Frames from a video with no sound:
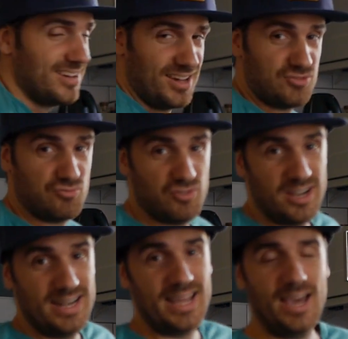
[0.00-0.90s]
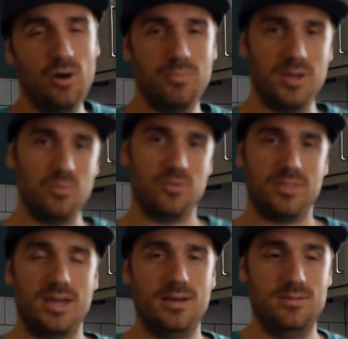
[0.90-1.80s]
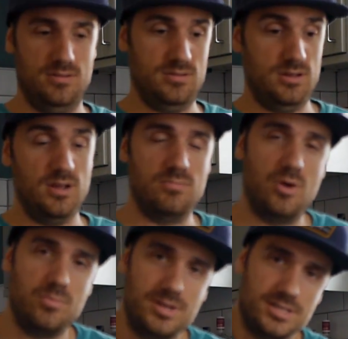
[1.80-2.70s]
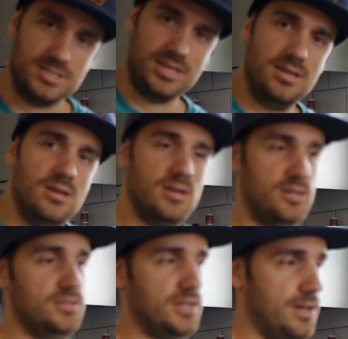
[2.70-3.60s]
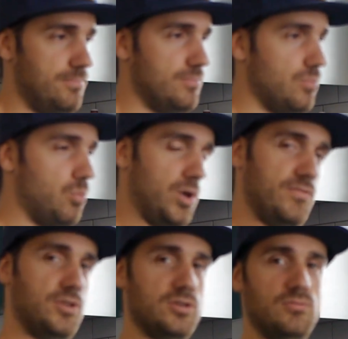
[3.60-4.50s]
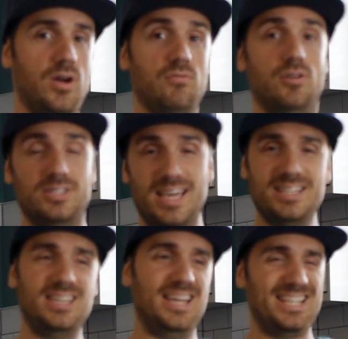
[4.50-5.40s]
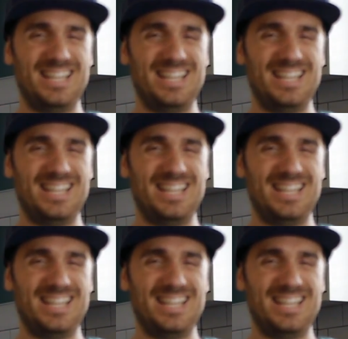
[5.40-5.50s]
is really helping with that mobility, and if you can rotate it, it gets